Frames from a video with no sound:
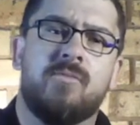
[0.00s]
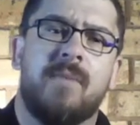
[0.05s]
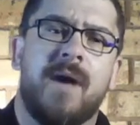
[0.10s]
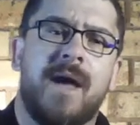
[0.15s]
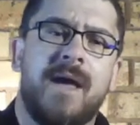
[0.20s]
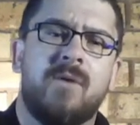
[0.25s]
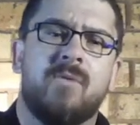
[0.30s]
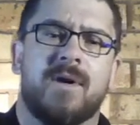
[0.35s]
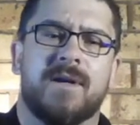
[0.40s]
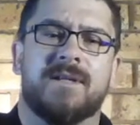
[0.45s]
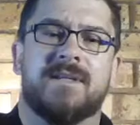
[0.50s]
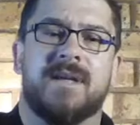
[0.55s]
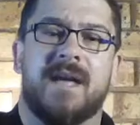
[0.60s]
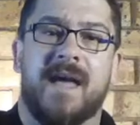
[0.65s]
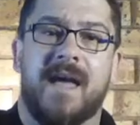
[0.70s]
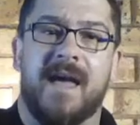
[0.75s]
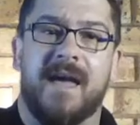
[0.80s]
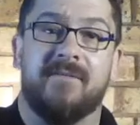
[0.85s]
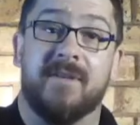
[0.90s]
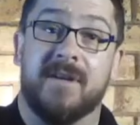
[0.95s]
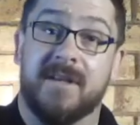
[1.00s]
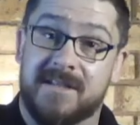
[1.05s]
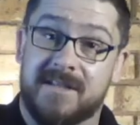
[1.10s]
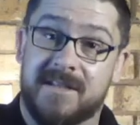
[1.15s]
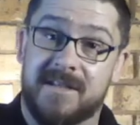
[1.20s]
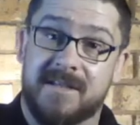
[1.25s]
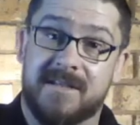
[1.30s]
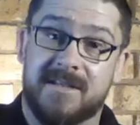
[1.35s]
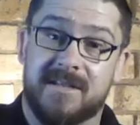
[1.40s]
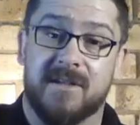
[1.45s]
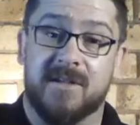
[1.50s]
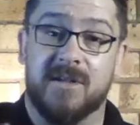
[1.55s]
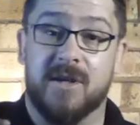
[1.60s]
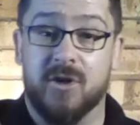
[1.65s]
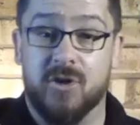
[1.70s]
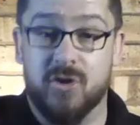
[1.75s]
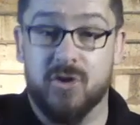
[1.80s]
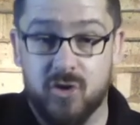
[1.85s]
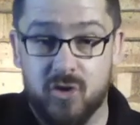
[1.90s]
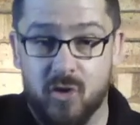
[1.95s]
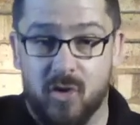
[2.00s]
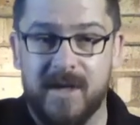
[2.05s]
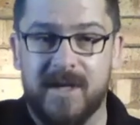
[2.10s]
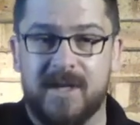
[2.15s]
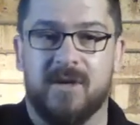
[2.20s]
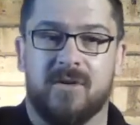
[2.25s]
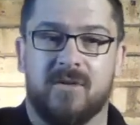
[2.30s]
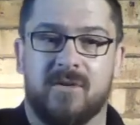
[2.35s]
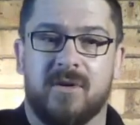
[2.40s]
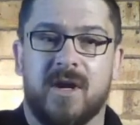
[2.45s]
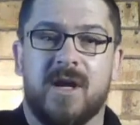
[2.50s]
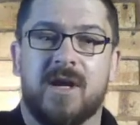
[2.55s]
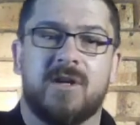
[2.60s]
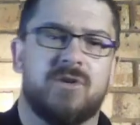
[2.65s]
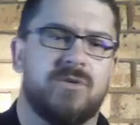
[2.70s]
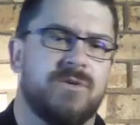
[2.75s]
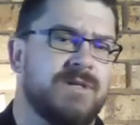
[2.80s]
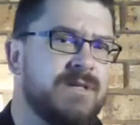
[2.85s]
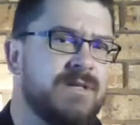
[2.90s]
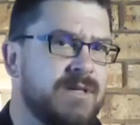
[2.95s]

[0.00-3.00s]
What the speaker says: You may want to have an assistant join you